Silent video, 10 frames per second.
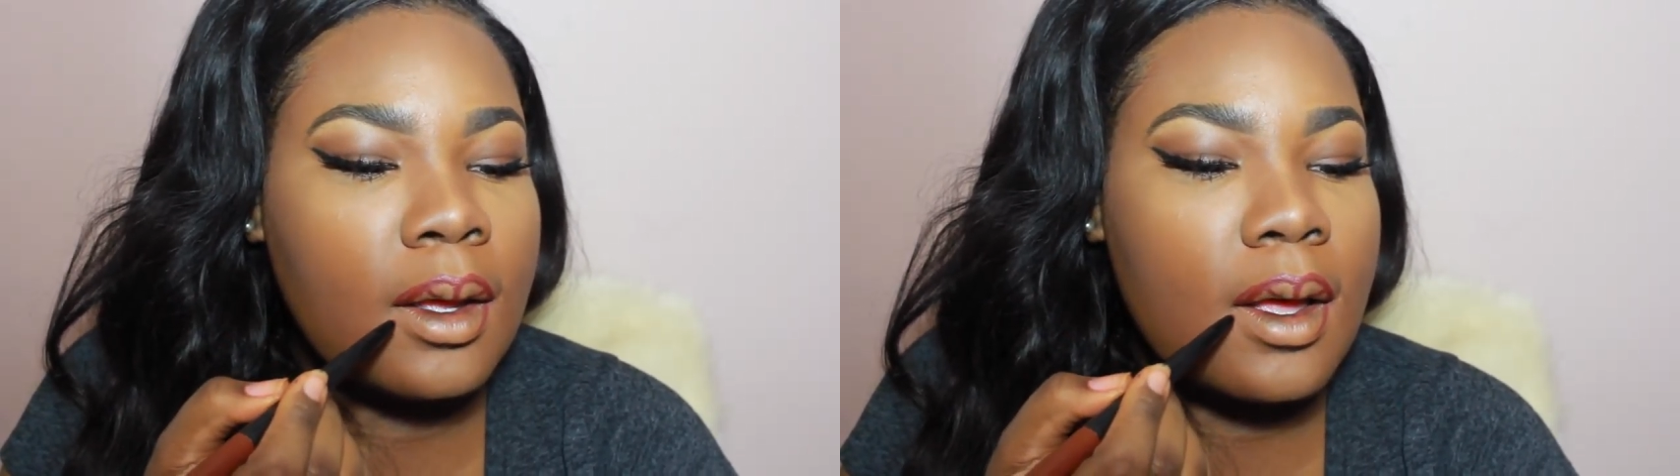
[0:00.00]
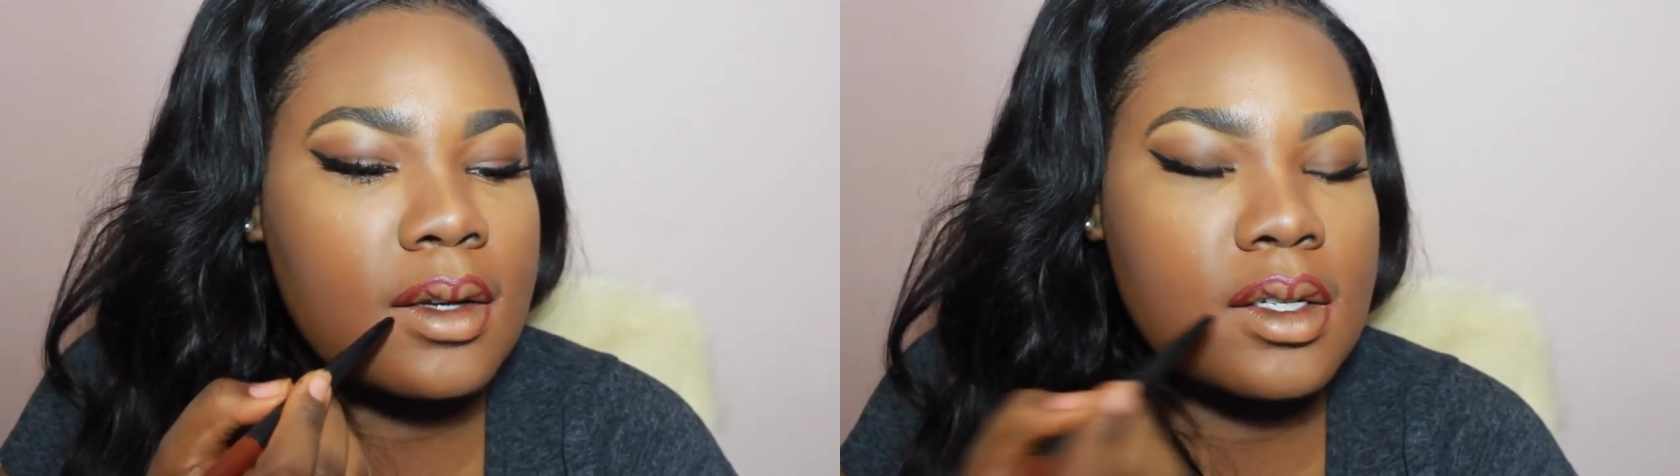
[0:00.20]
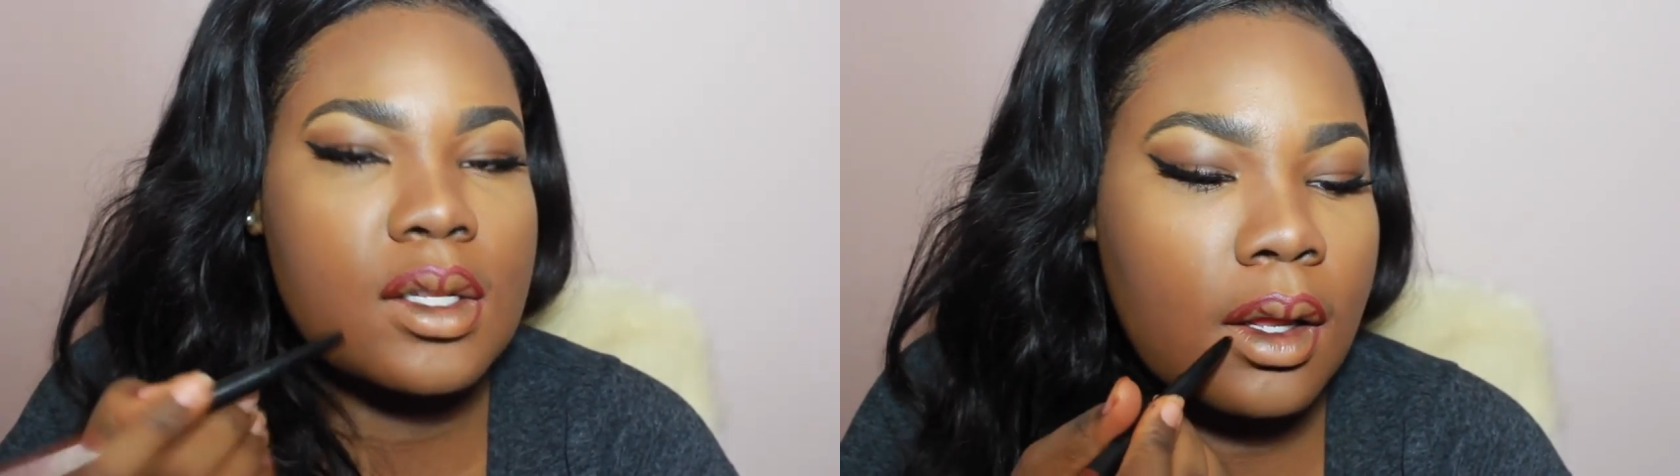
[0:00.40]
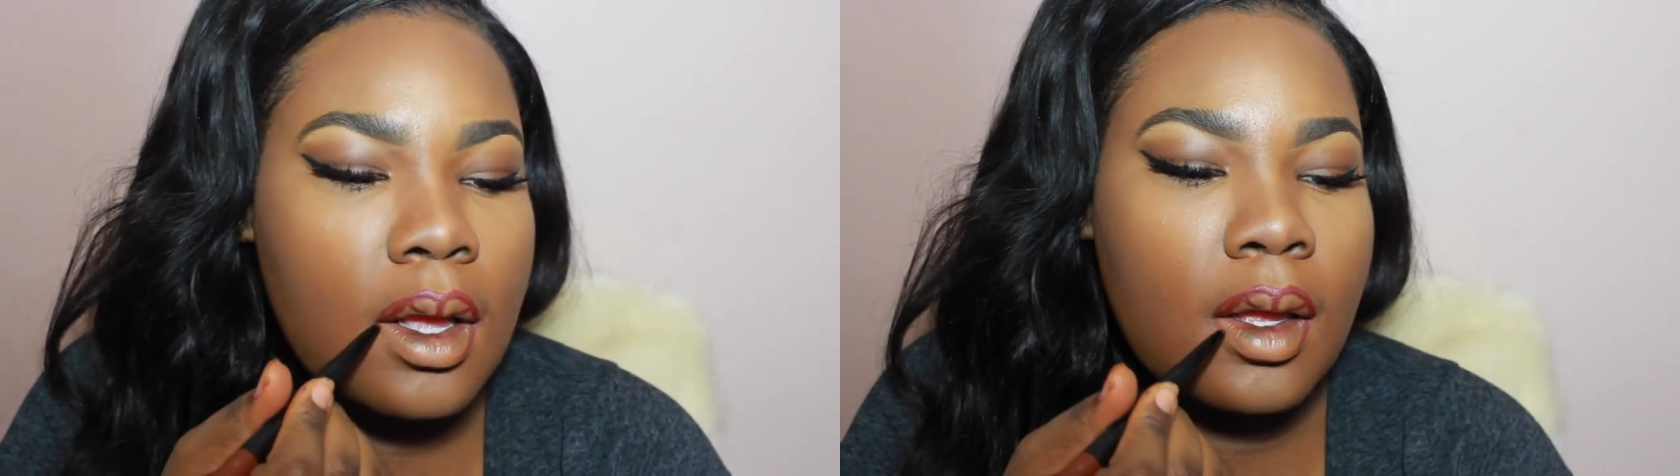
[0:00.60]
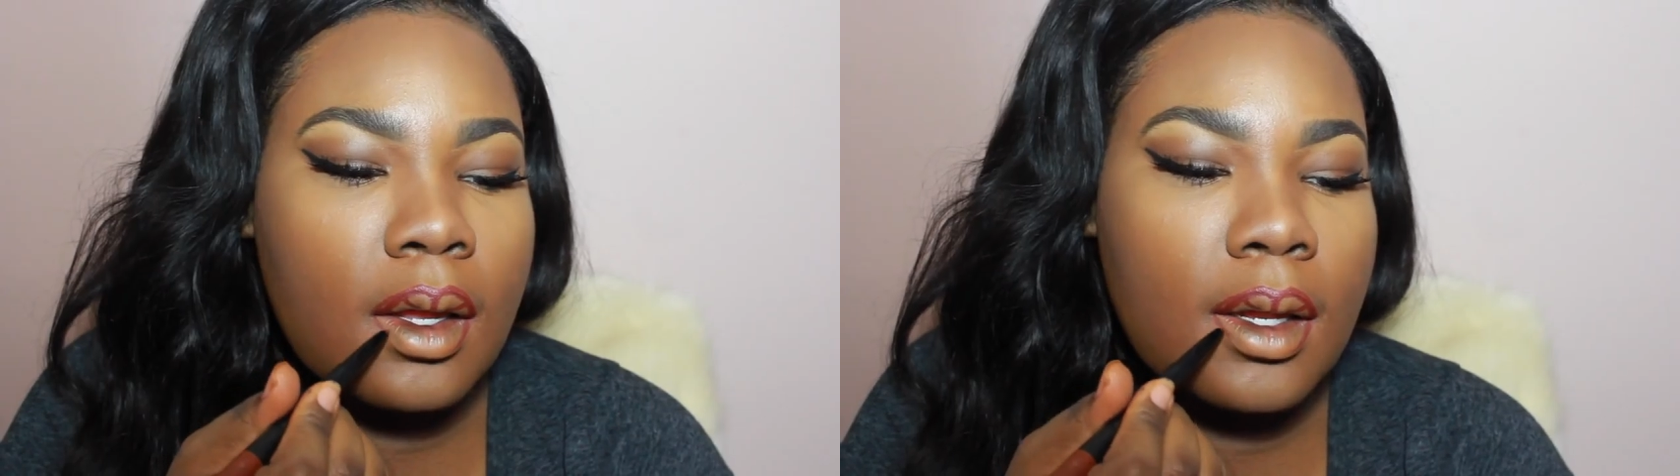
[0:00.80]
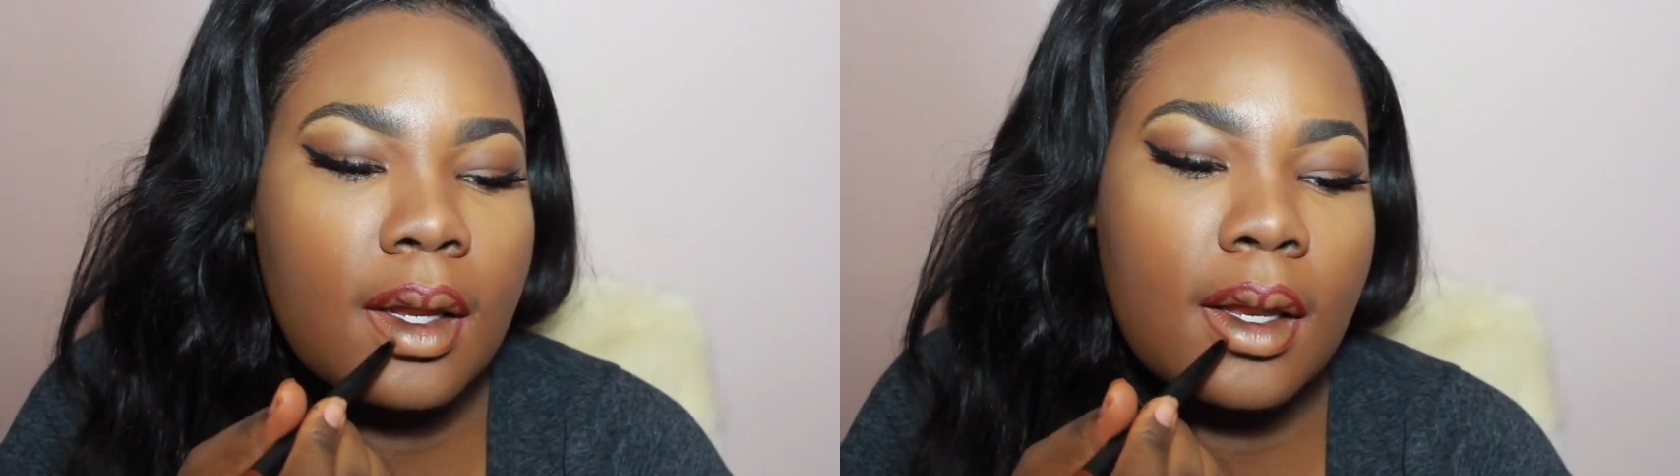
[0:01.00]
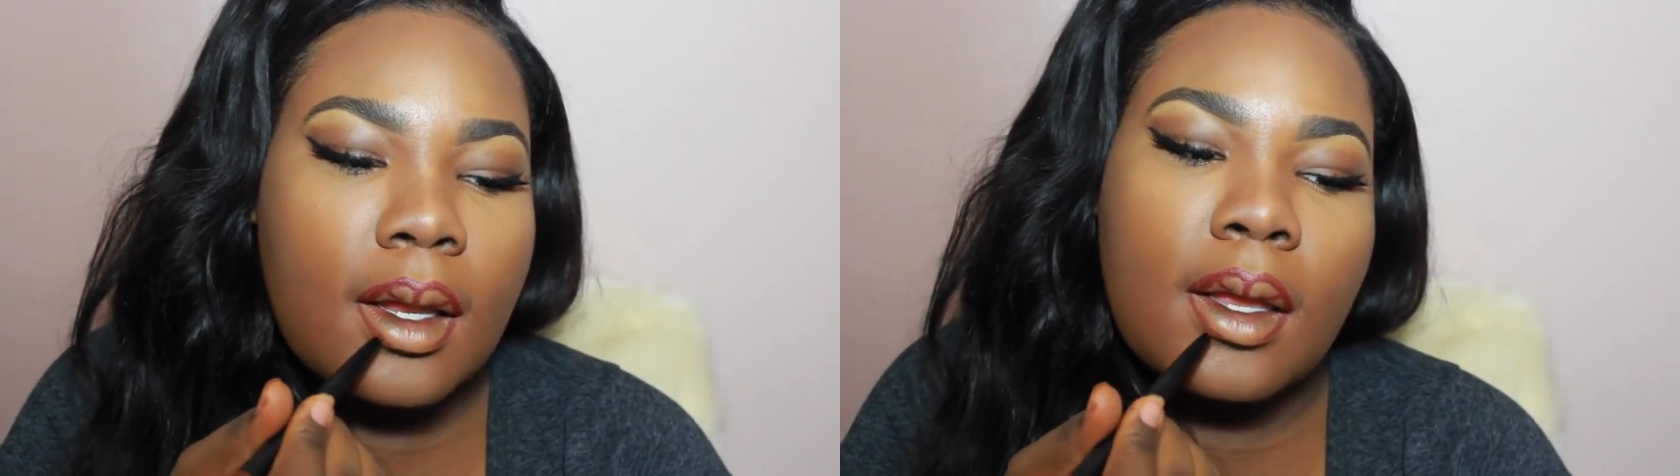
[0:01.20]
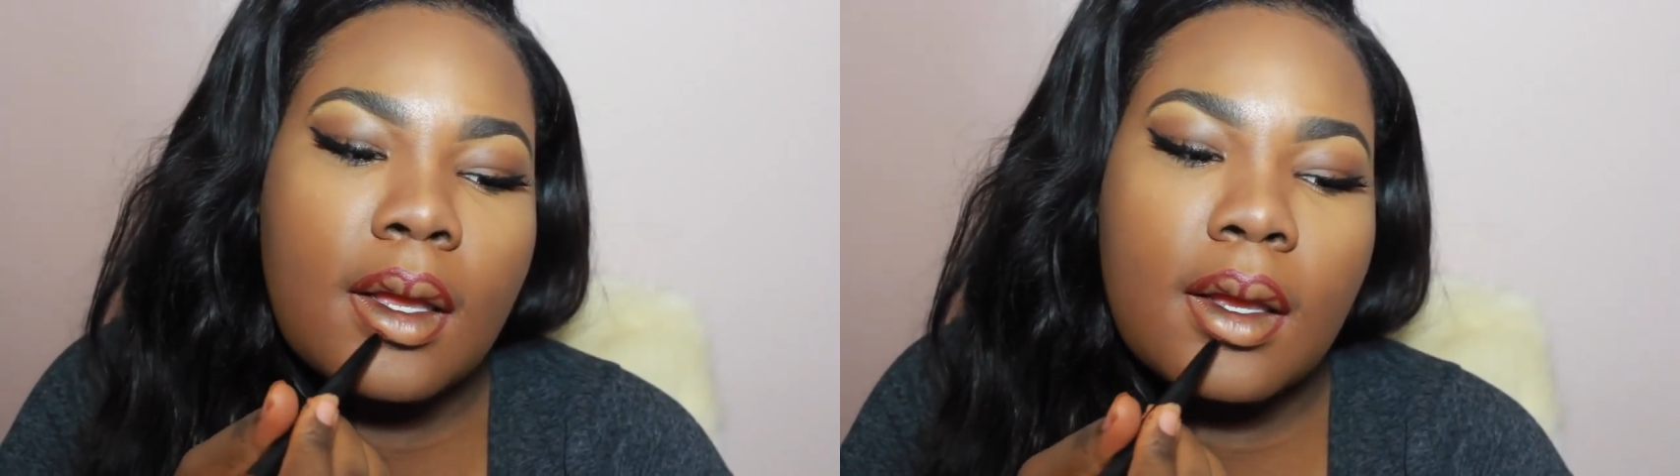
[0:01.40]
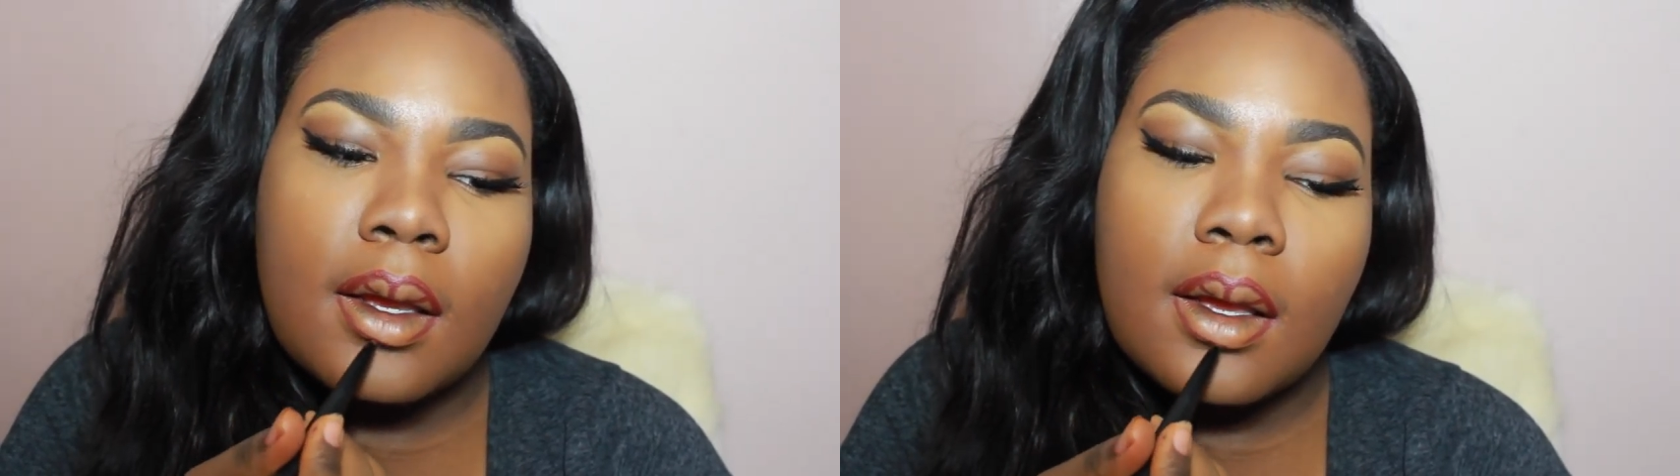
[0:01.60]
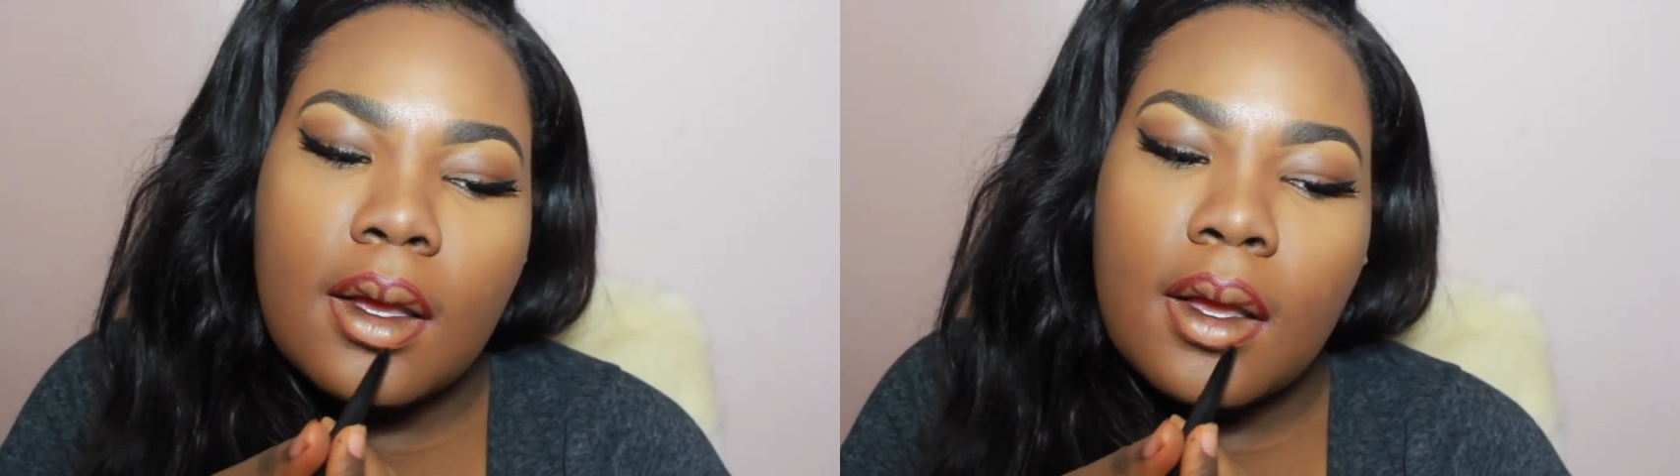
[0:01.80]
I'm just going above the
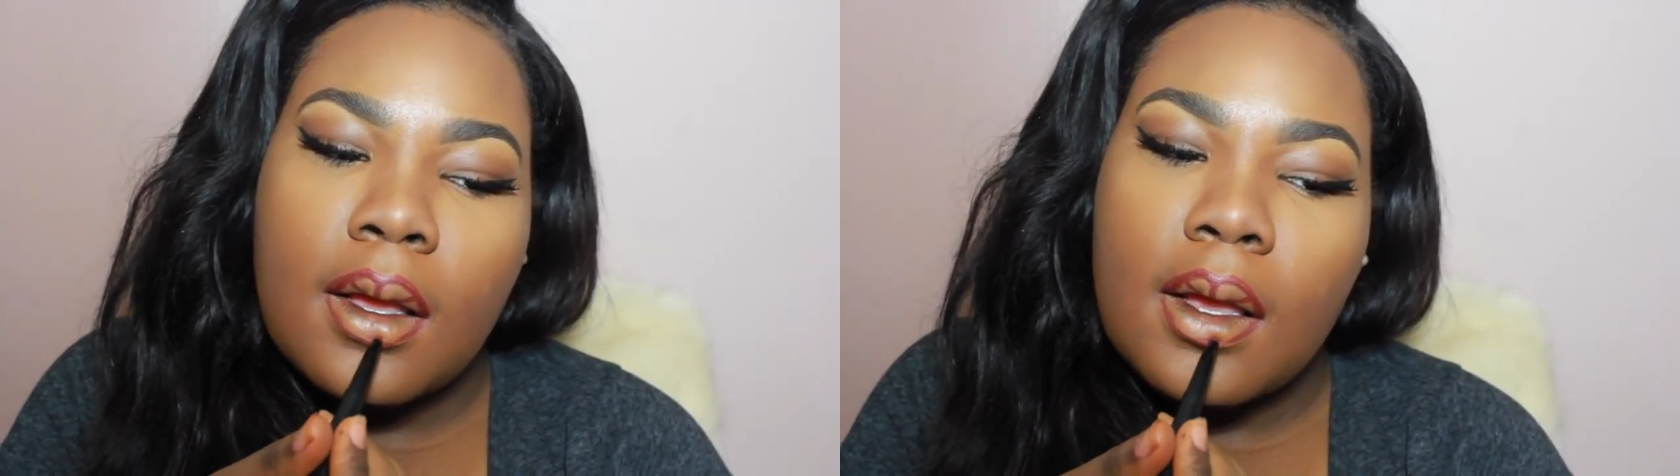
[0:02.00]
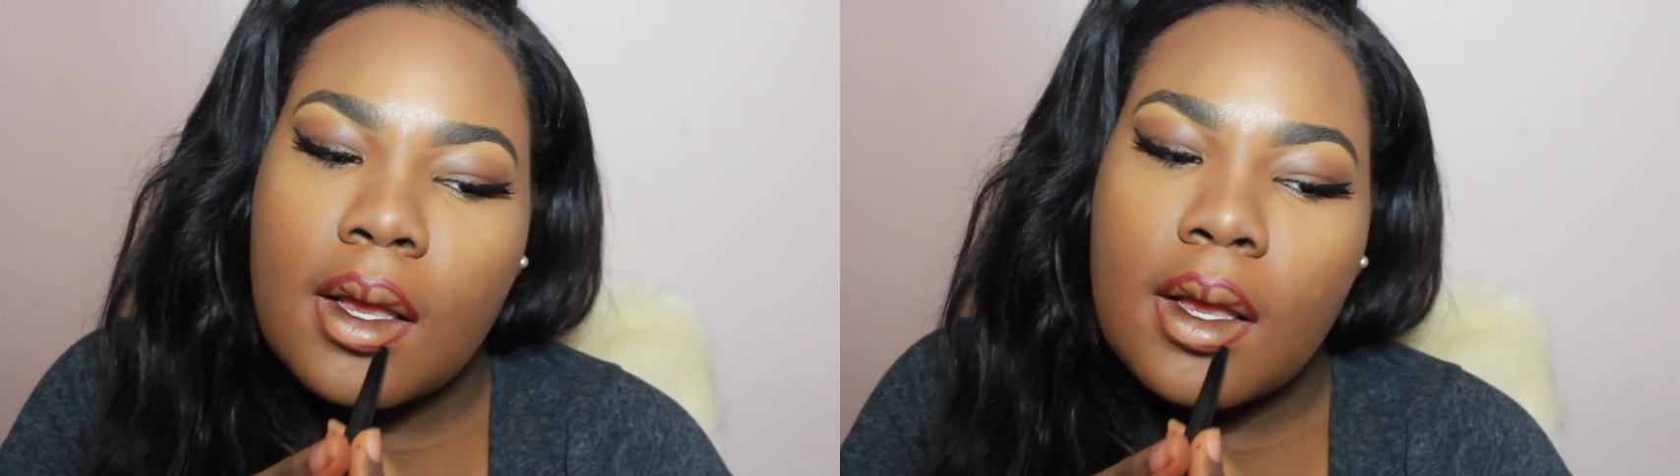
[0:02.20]
natural line.